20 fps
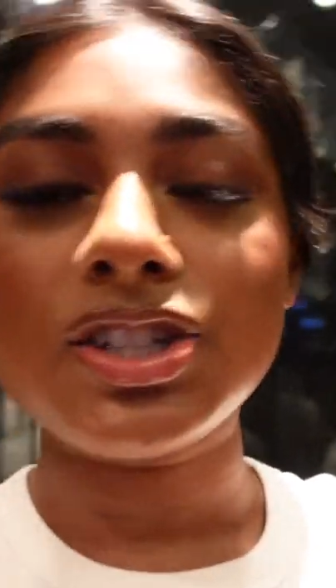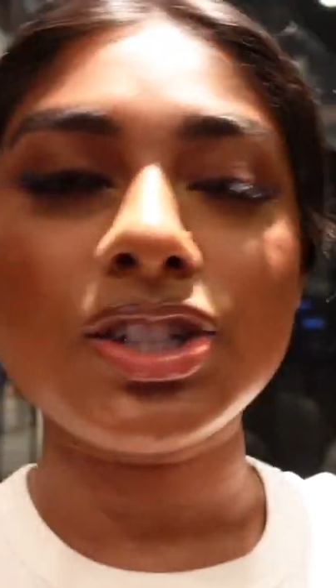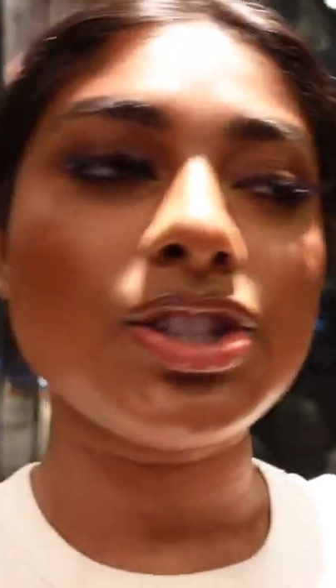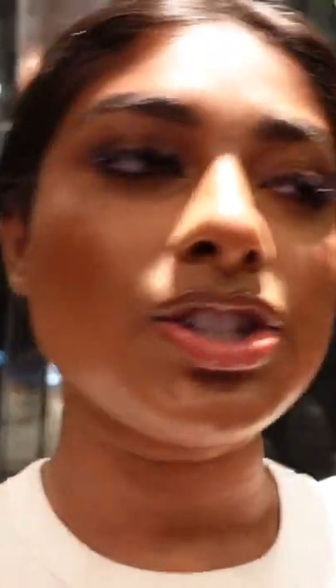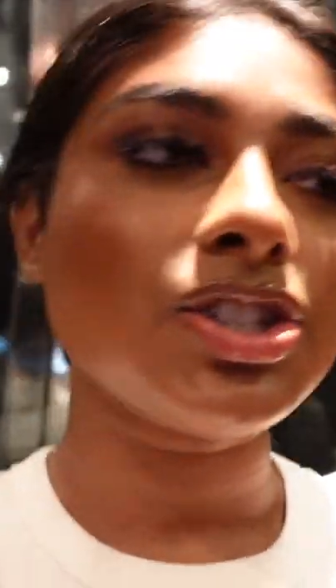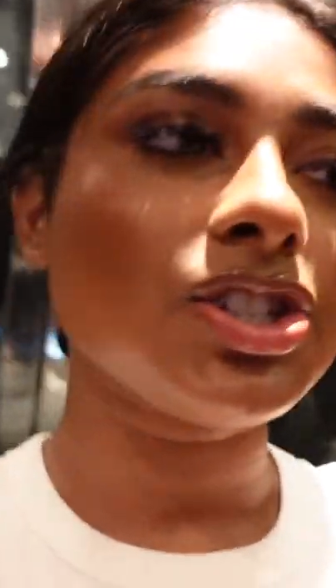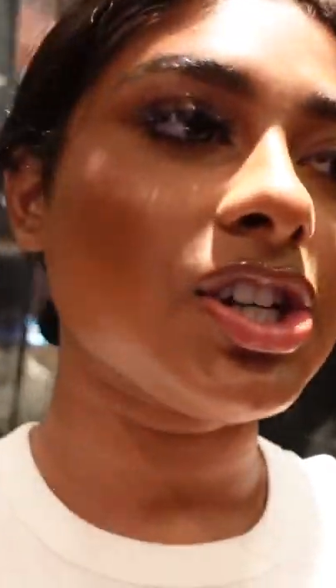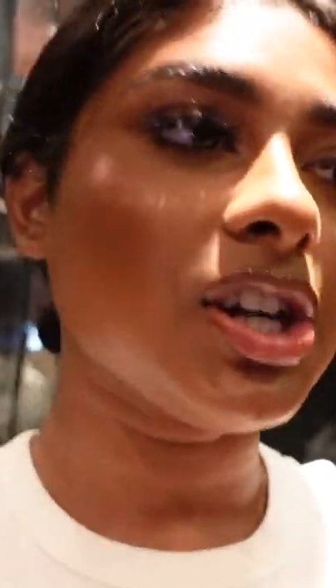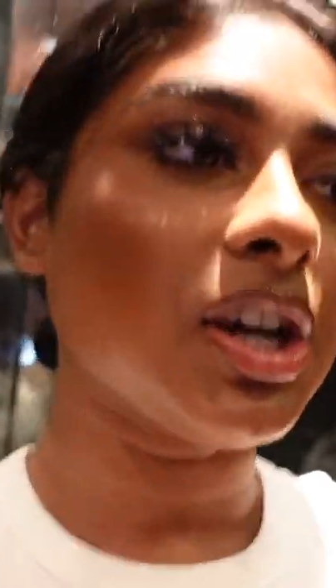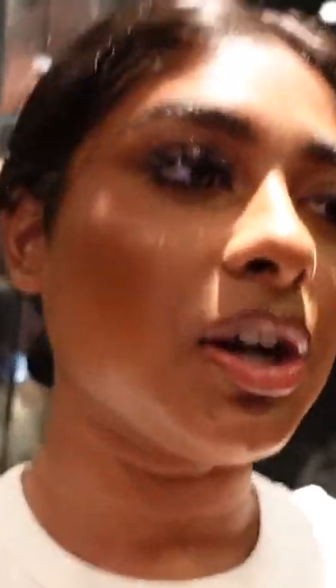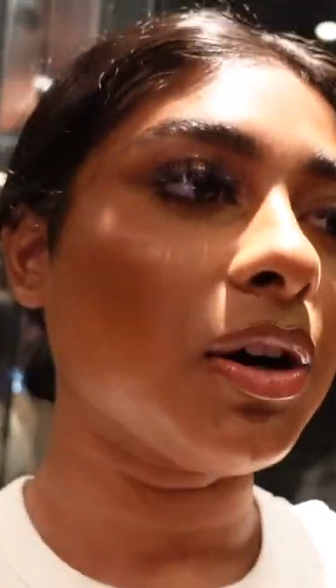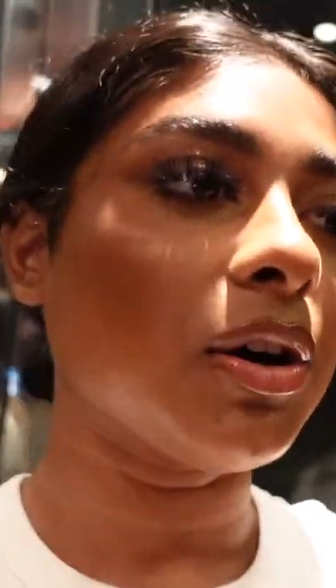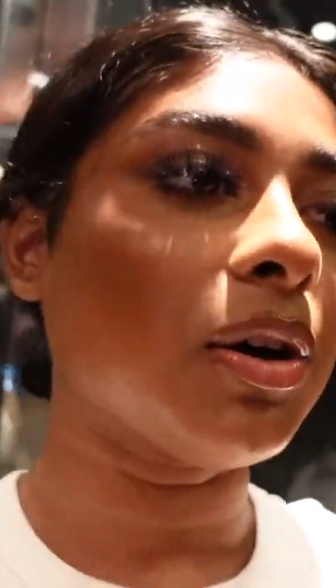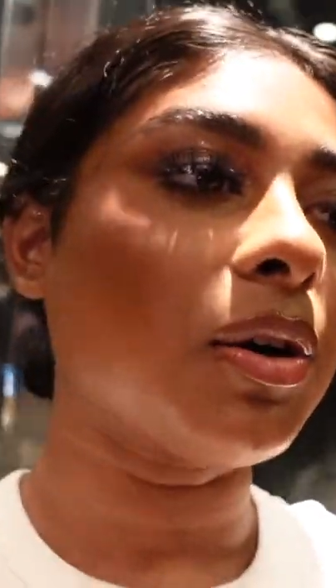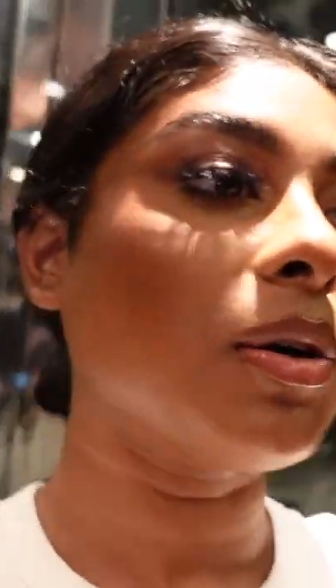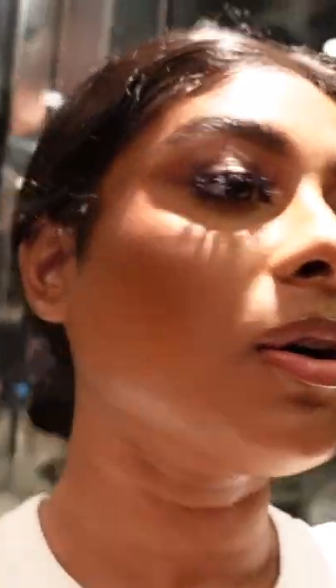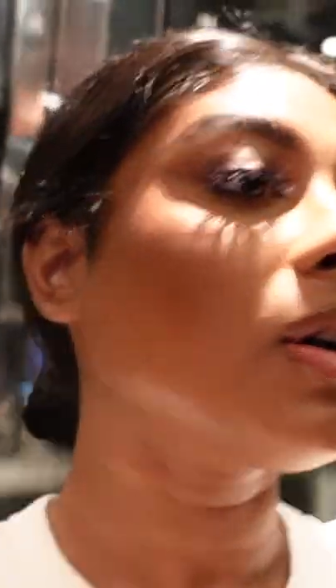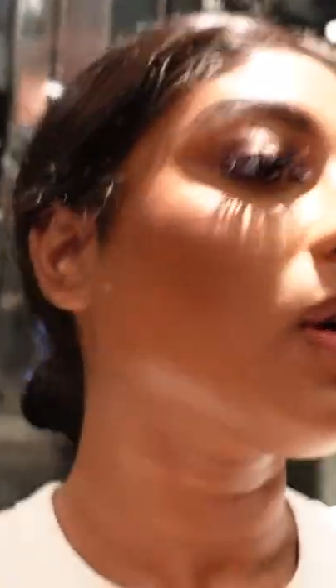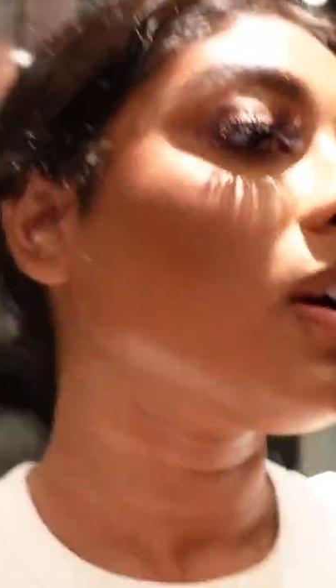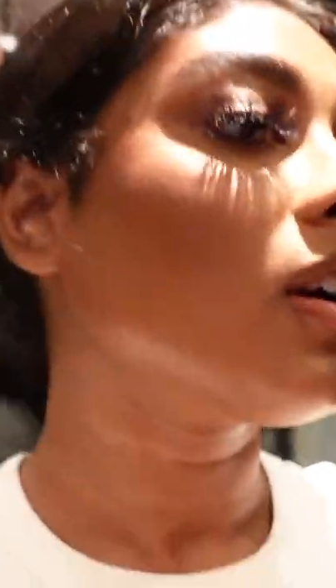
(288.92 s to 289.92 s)
just
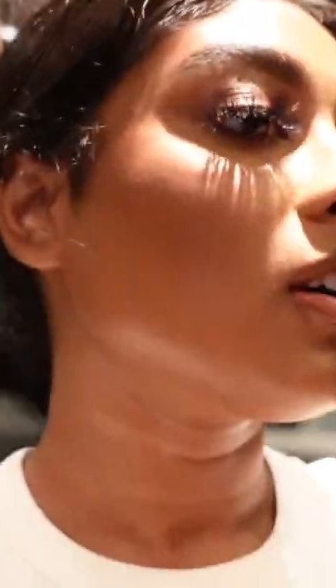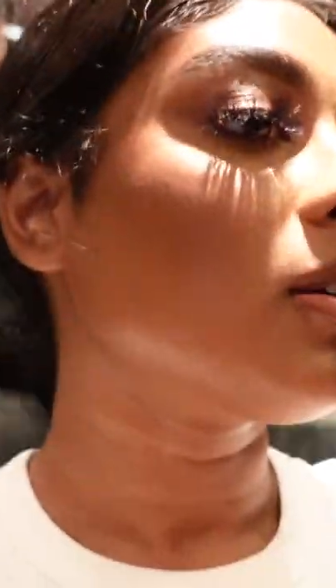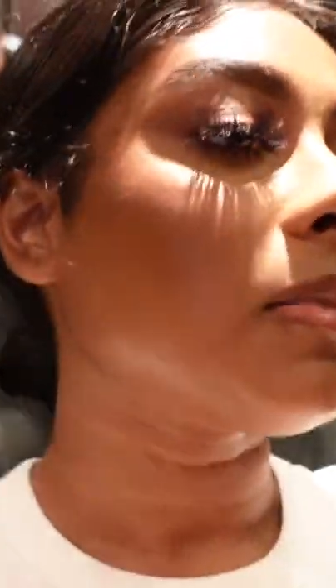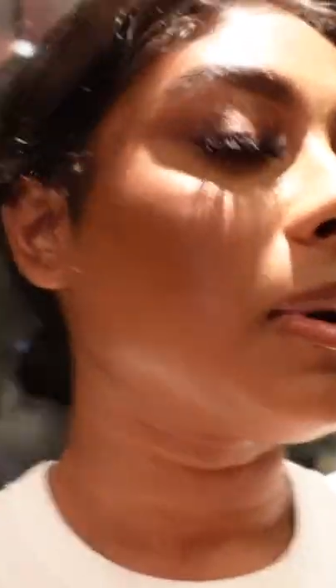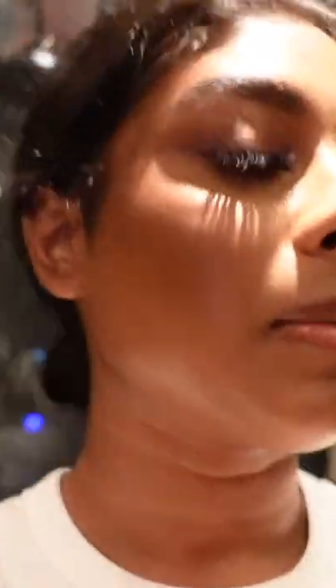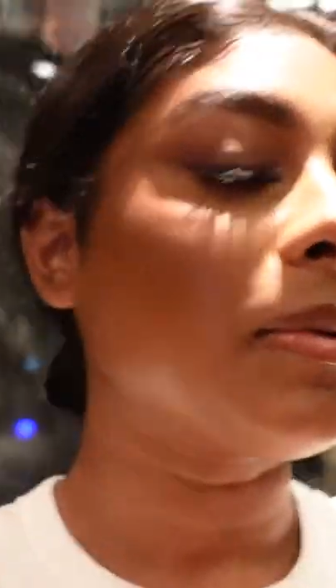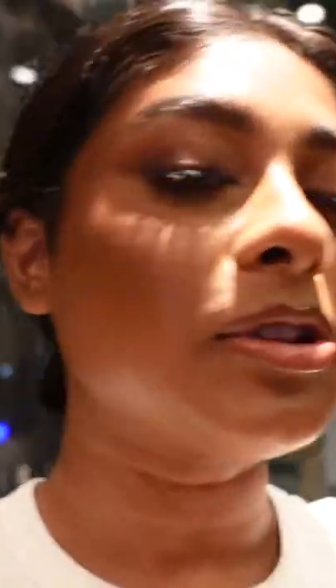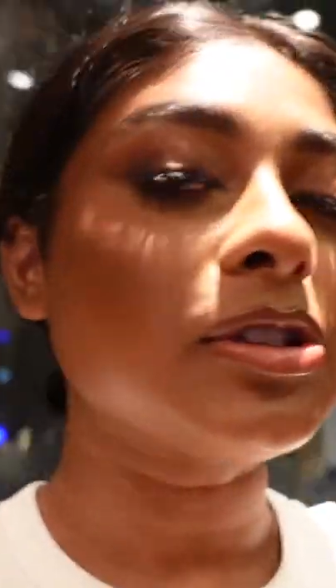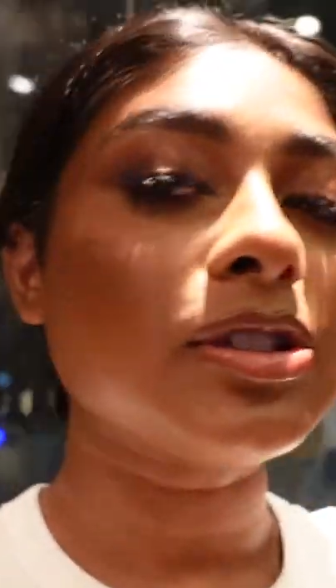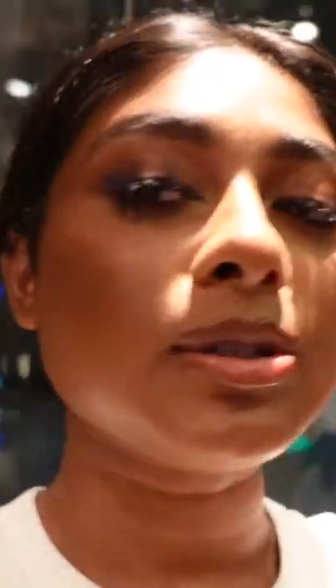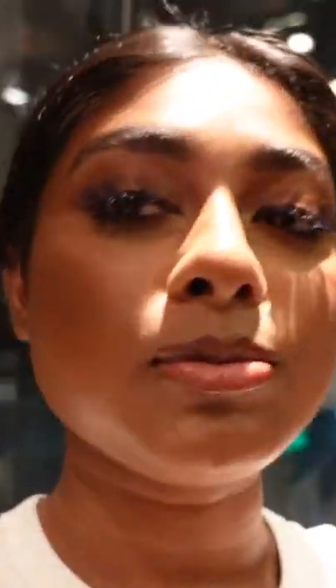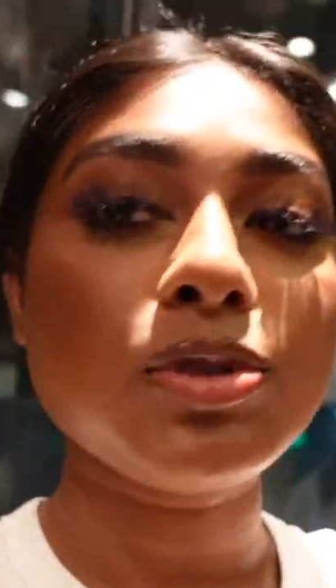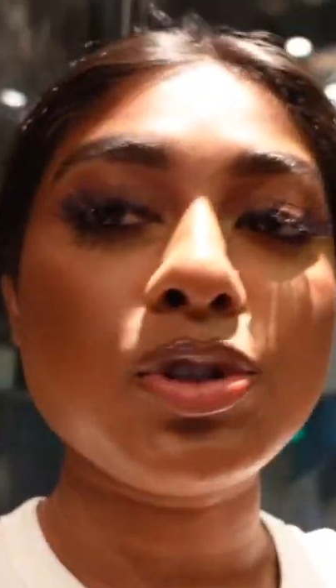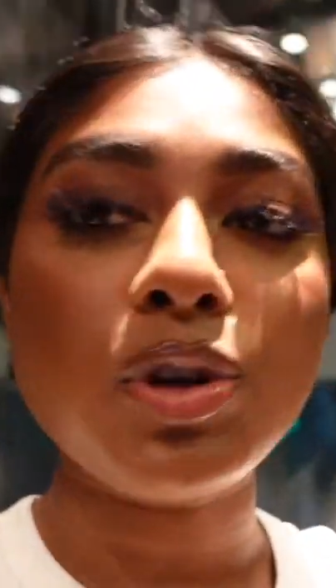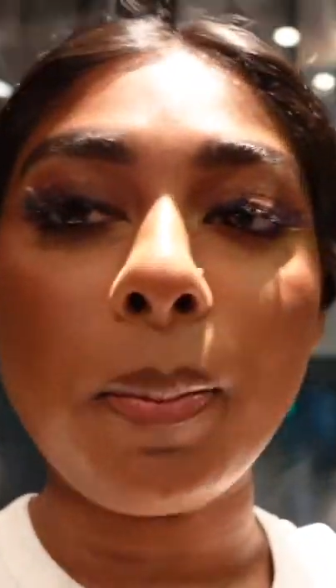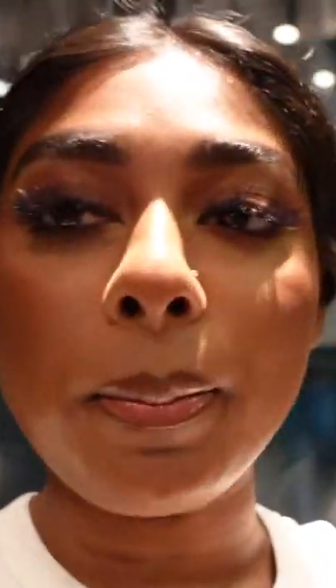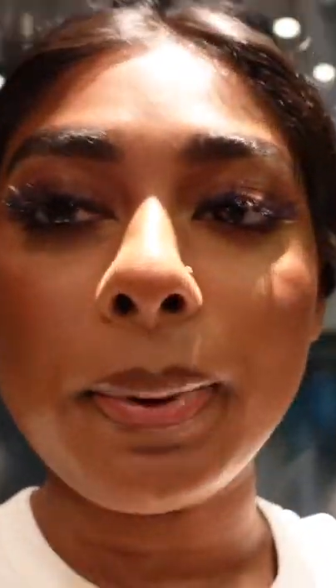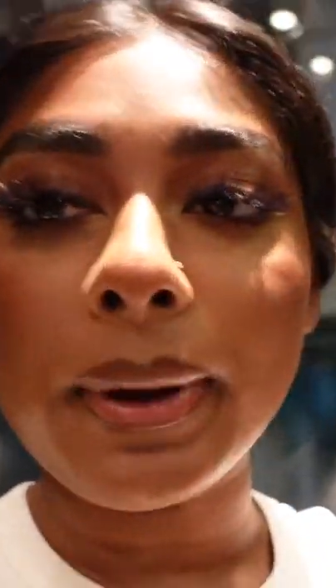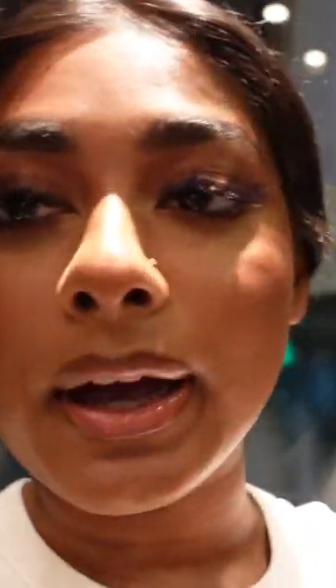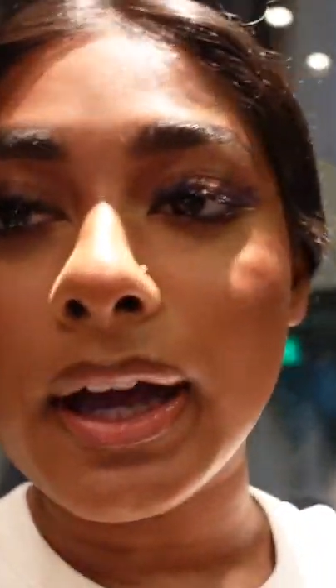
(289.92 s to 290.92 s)
chill. Maybe do some
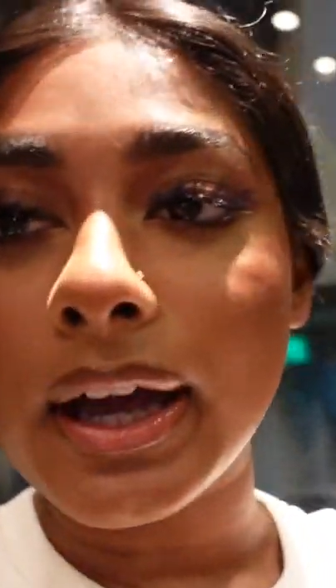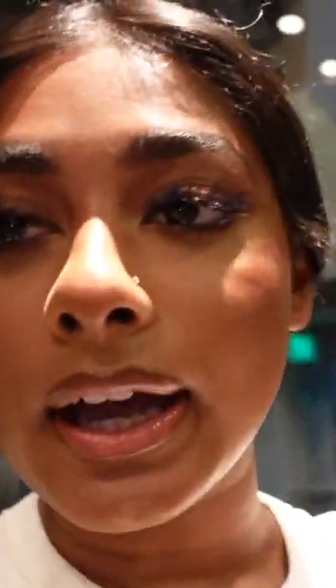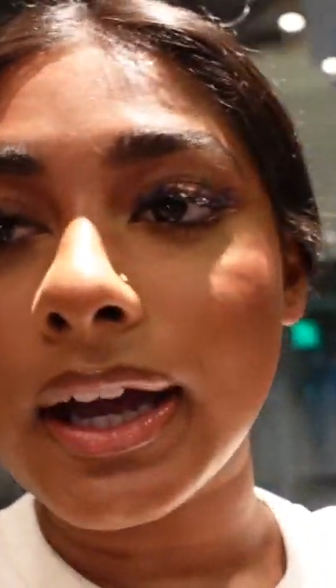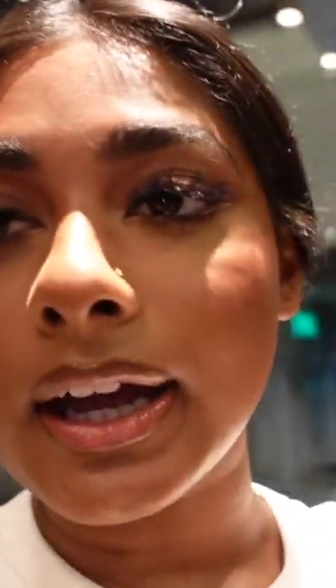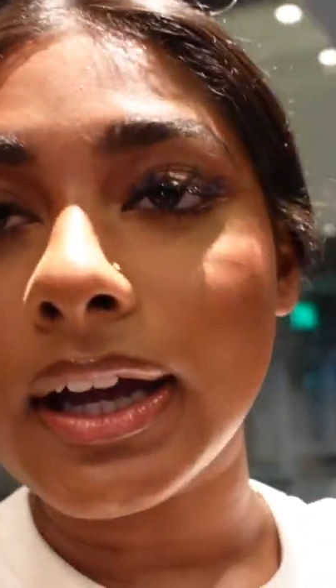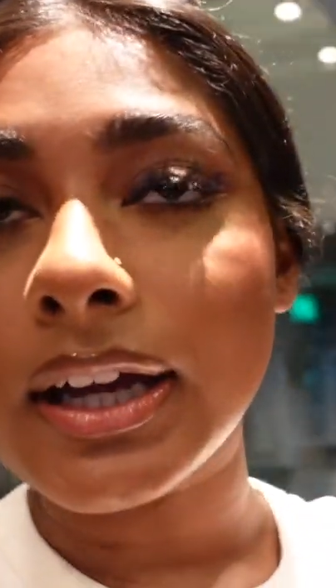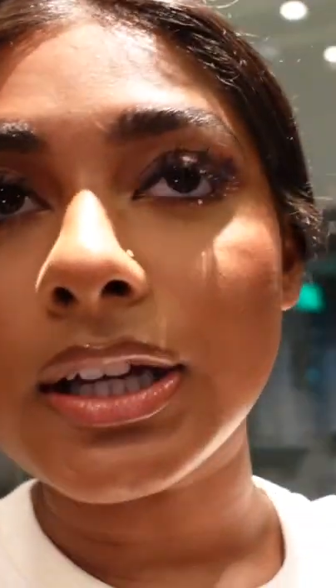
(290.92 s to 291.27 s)
shopping.